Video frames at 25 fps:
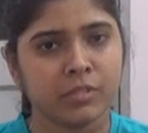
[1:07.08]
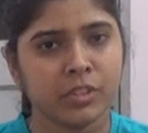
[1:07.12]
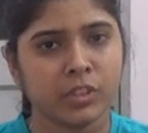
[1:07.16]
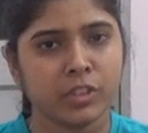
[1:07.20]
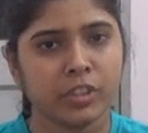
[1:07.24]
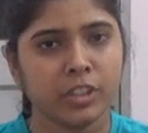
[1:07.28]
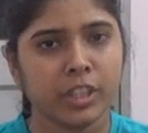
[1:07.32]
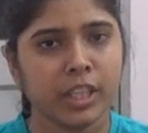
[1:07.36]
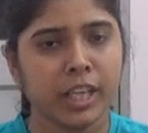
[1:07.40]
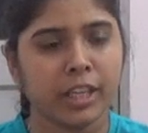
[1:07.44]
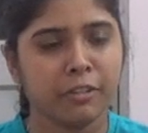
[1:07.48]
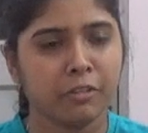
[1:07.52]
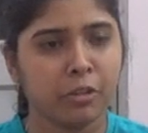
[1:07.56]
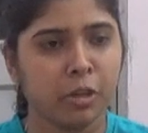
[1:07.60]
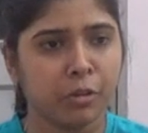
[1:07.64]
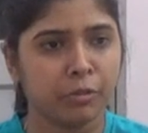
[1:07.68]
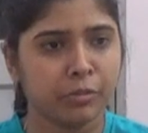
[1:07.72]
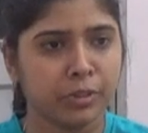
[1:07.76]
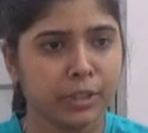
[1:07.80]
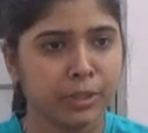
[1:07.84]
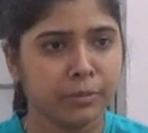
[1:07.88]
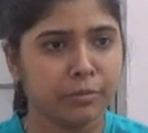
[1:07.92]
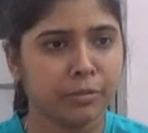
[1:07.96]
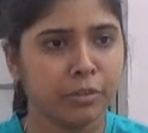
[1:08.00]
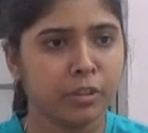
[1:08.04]
Sir, I have
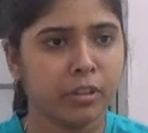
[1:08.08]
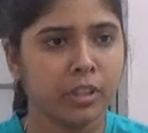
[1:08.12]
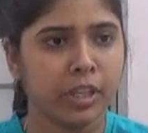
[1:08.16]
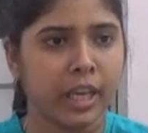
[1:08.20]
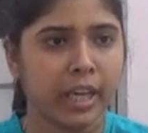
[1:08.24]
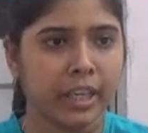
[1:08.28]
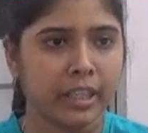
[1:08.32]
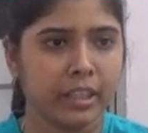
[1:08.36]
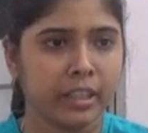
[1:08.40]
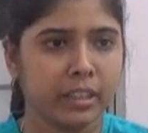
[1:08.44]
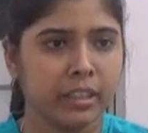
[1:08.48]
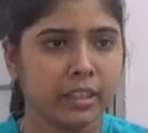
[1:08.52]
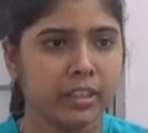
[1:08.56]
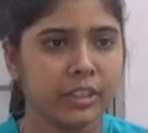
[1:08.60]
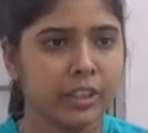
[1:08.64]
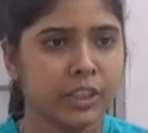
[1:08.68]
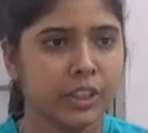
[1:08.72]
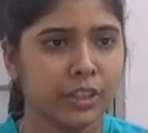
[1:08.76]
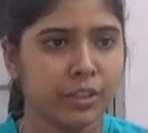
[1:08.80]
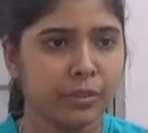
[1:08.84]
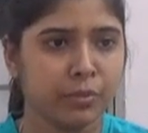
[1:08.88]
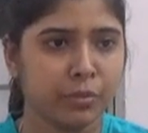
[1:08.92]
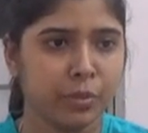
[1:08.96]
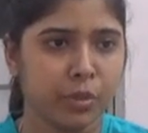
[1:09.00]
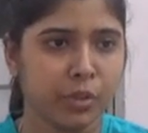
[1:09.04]
opted for
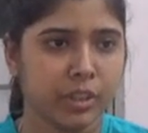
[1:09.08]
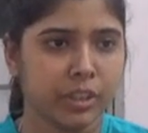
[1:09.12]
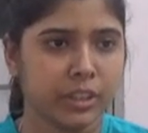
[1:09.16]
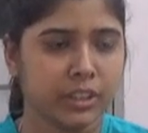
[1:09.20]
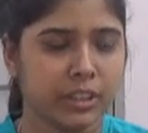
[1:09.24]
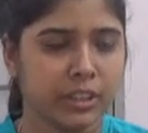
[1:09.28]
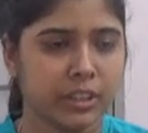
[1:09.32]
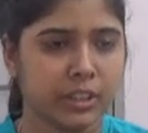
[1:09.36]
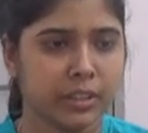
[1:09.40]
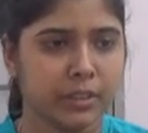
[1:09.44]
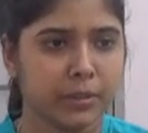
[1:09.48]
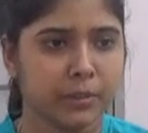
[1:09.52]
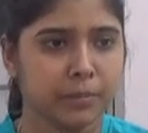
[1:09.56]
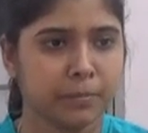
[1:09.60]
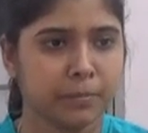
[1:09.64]
agriculture and forestry.